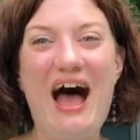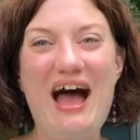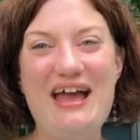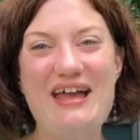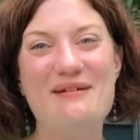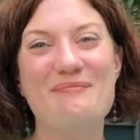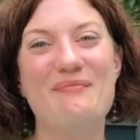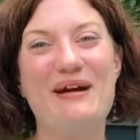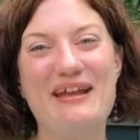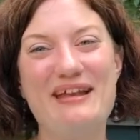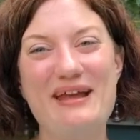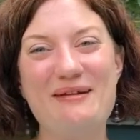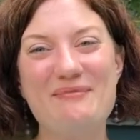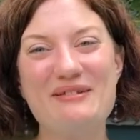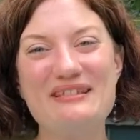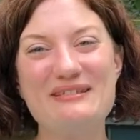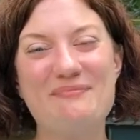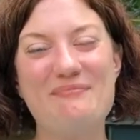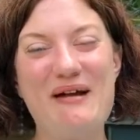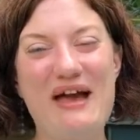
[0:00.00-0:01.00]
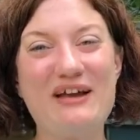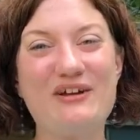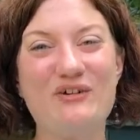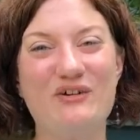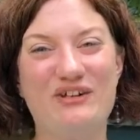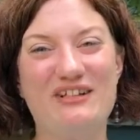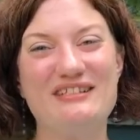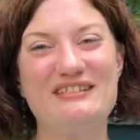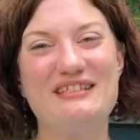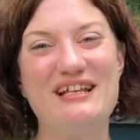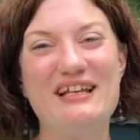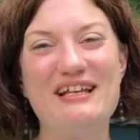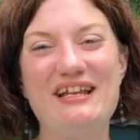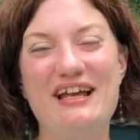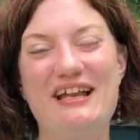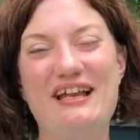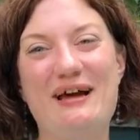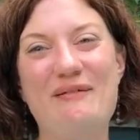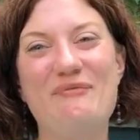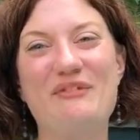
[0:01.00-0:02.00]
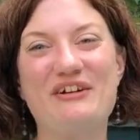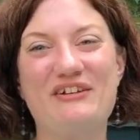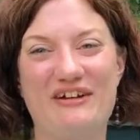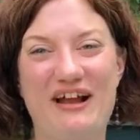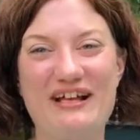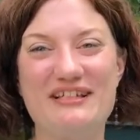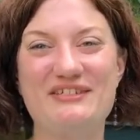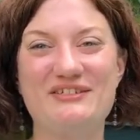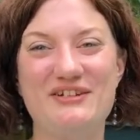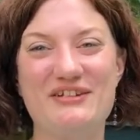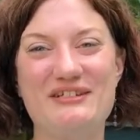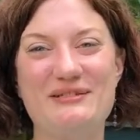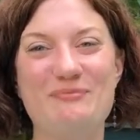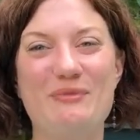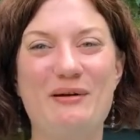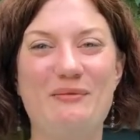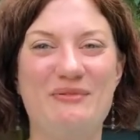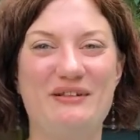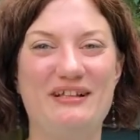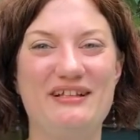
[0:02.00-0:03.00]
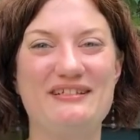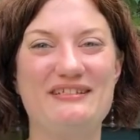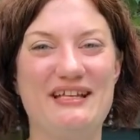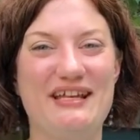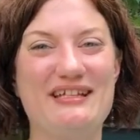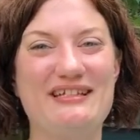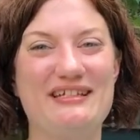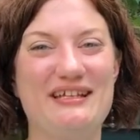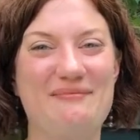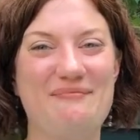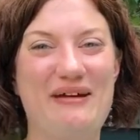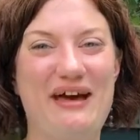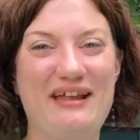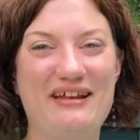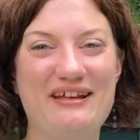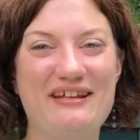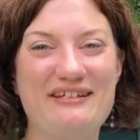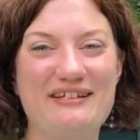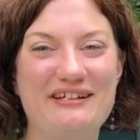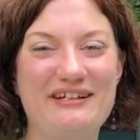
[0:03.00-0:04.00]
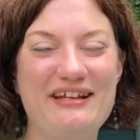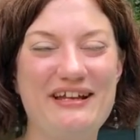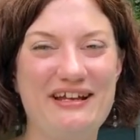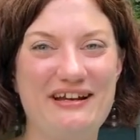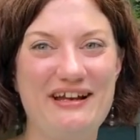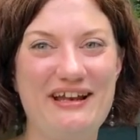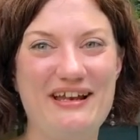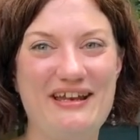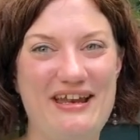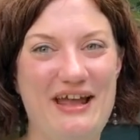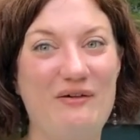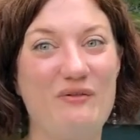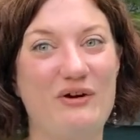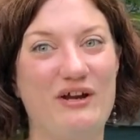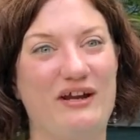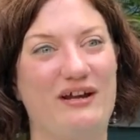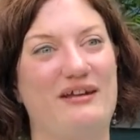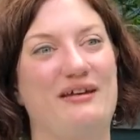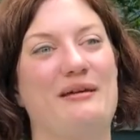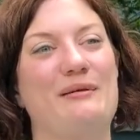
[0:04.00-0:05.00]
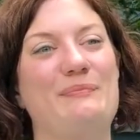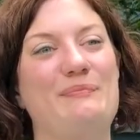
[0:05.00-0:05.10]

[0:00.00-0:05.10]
Hi, my name is Meg Olson, and I'm the Grassroots Mobilization Manager here at Network.